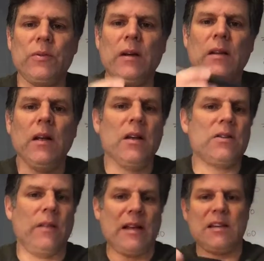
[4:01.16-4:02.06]
well.
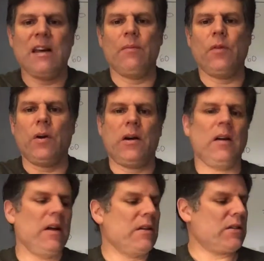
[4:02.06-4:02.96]
So that's item four.
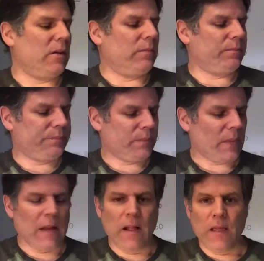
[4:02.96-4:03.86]
So
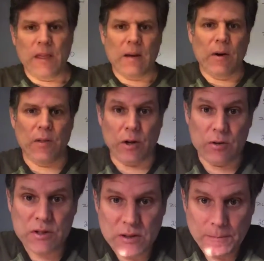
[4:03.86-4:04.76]
think about
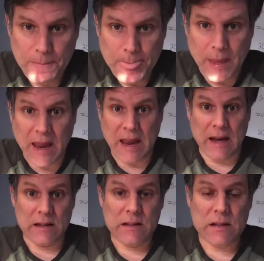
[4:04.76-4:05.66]
those.
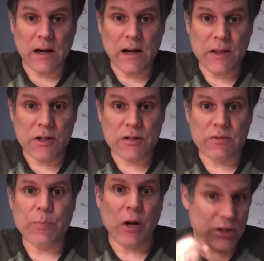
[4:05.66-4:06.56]
And there's a
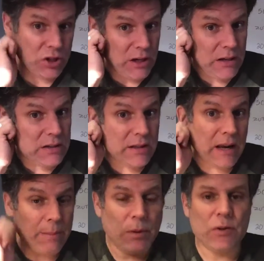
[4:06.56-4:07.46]
response sheet that
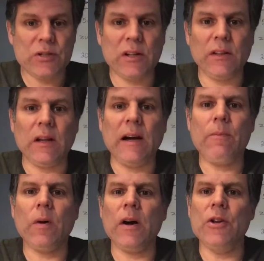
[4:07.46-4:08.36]
I'm posting online
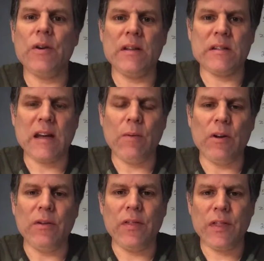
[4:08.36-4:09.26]
where you can say what
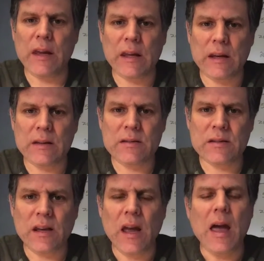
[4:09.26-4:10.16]
you think it
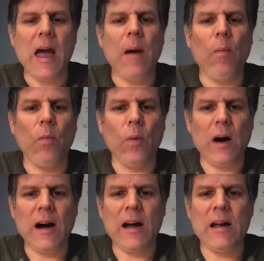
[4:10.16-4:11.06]
is and
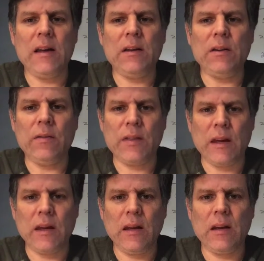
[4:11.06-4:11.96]
why you
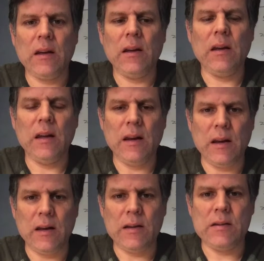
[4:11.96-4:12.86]
think it
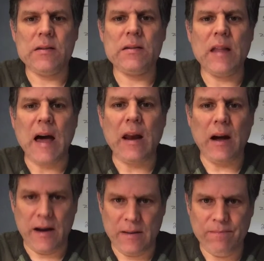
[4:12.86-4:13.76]
is that
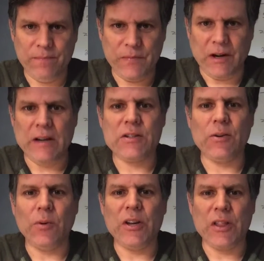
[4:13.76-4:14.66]
item. All right, so
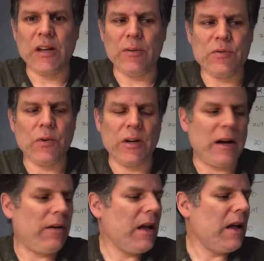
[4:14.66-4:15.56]
what you think it was for.
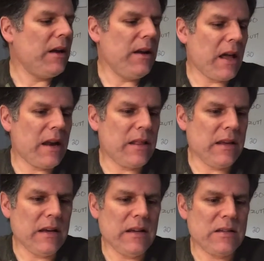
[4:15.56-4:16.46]
Now, none of
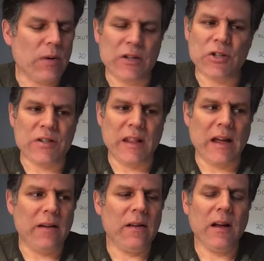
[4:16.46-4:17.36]
these, well, I shouldn't say
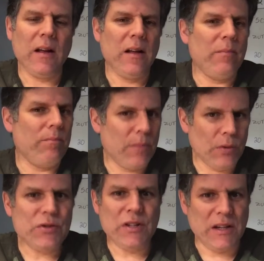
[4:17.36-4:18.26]
that.
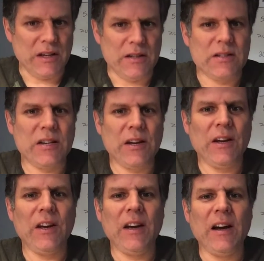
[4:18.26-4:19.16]
Most of these
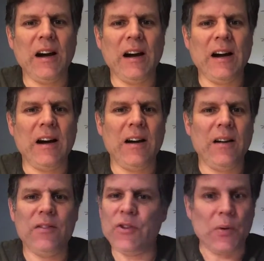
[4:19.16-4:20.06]

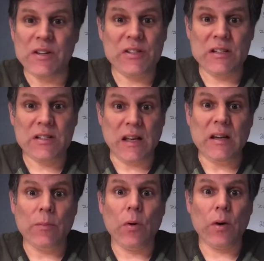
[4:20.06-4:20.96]
don't exist
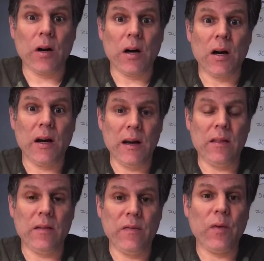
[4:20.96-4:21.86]
anymore in
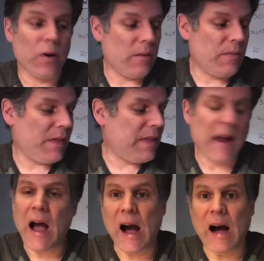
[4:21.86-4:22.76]
the form that they
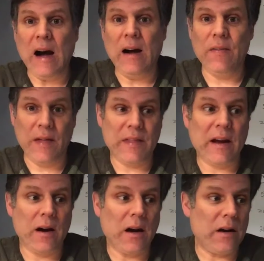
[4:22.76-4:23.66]

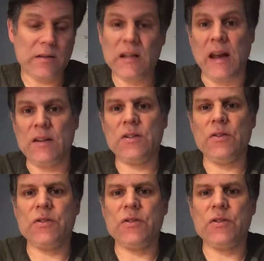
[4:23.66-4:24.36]
are today. So